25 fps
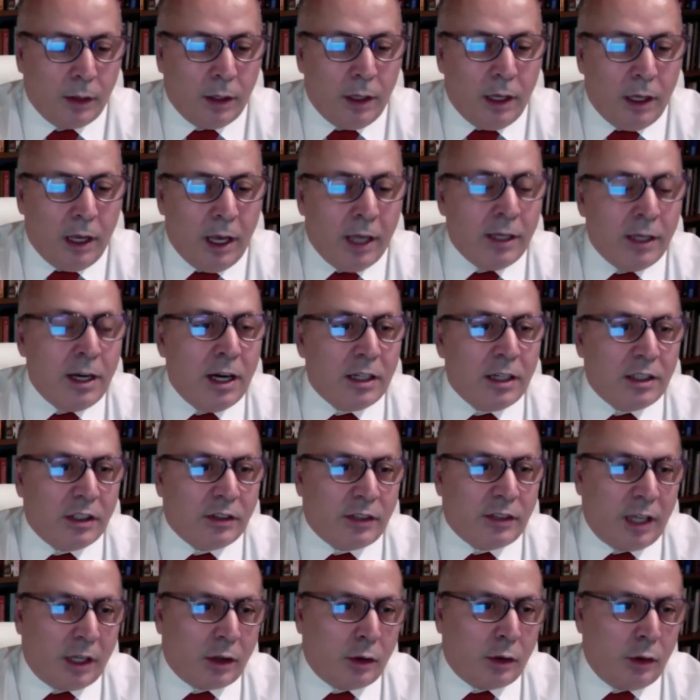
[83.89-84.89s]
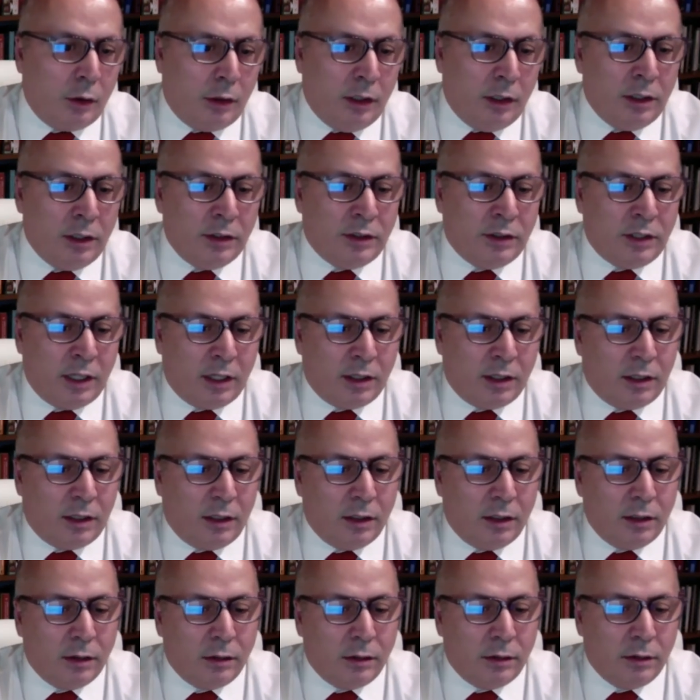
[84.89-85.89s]
Energy sector in
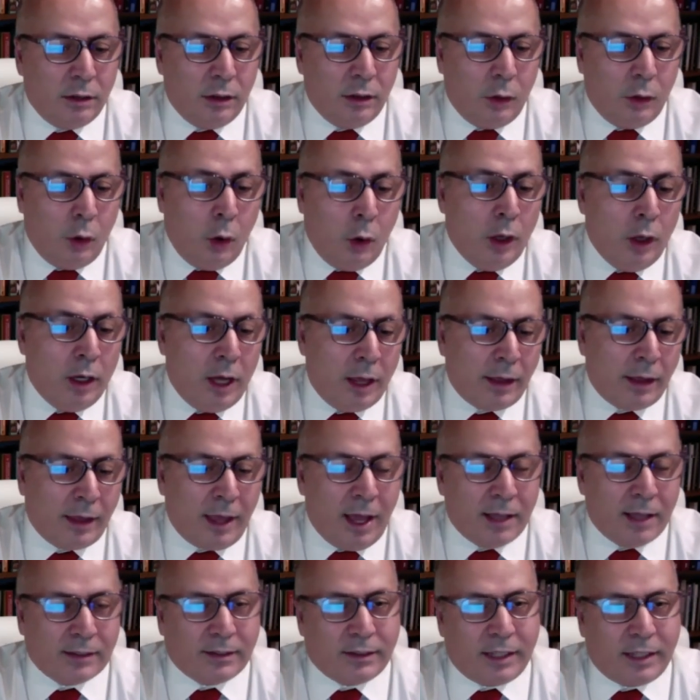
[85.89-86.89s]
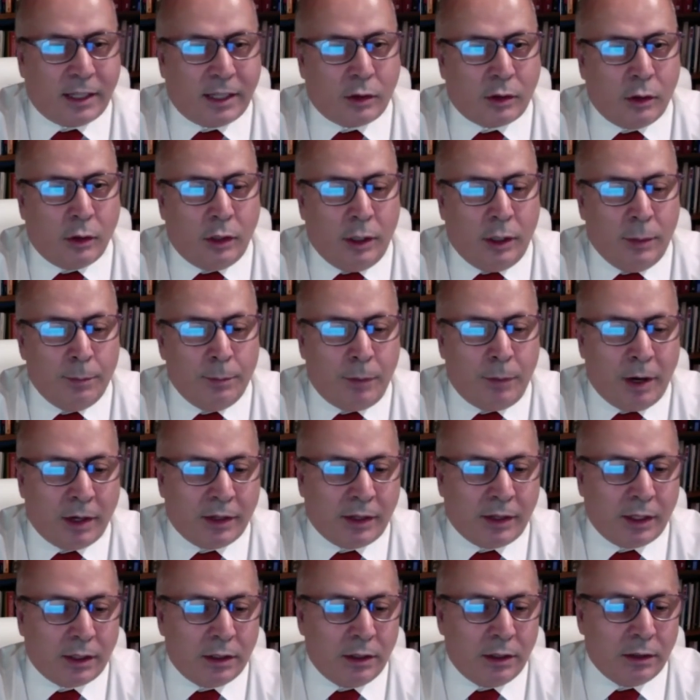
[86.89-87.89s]
general, oil and gas sector in
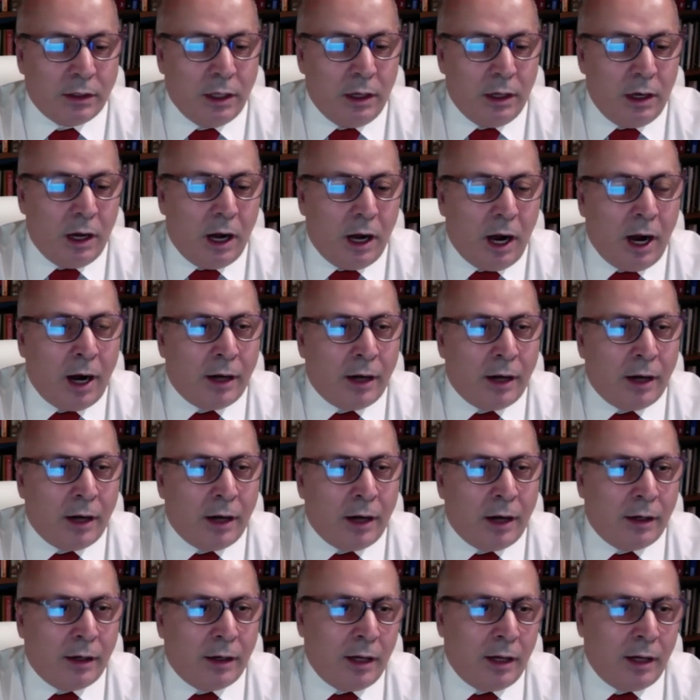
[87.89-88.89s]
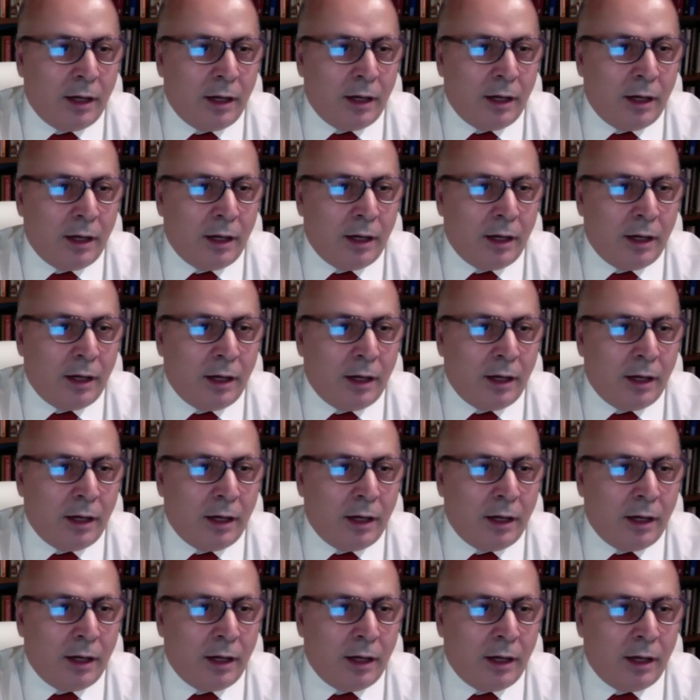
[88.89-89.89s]
particular, are not spared
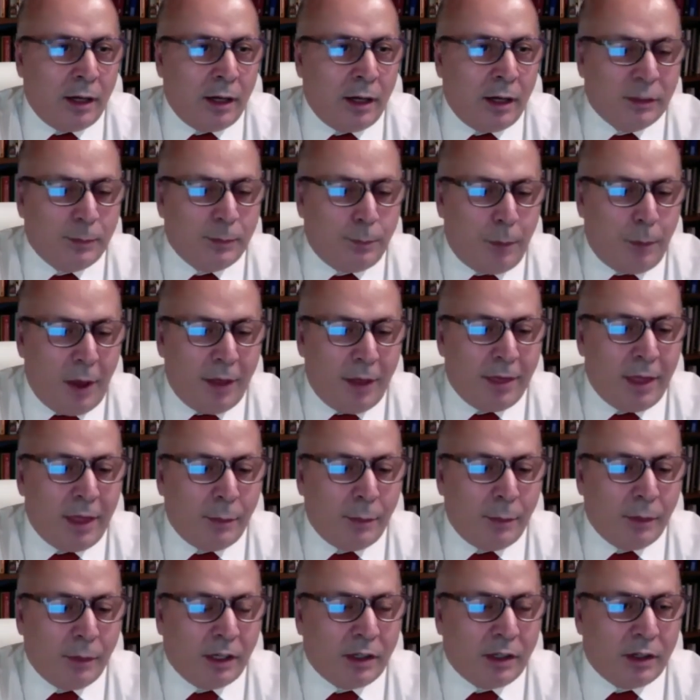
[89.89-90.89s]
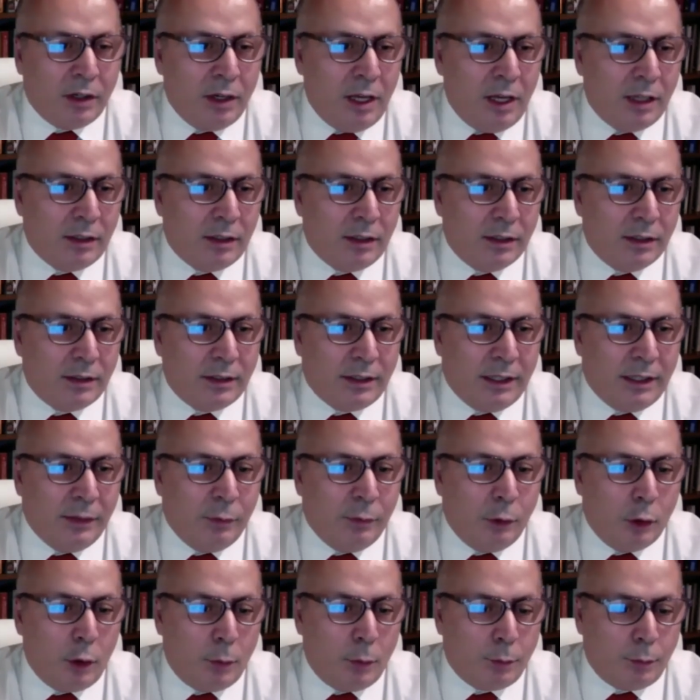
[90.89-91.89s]
from these pandemic-related
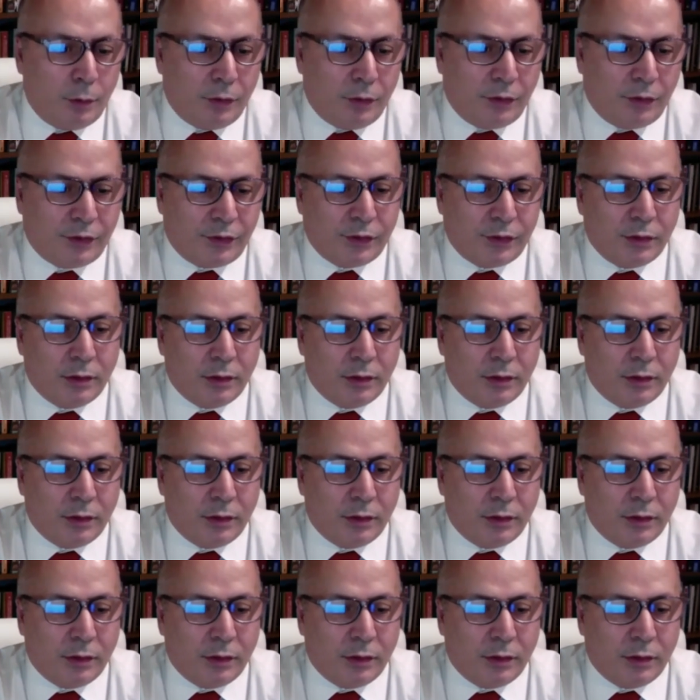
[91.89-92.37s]
developments.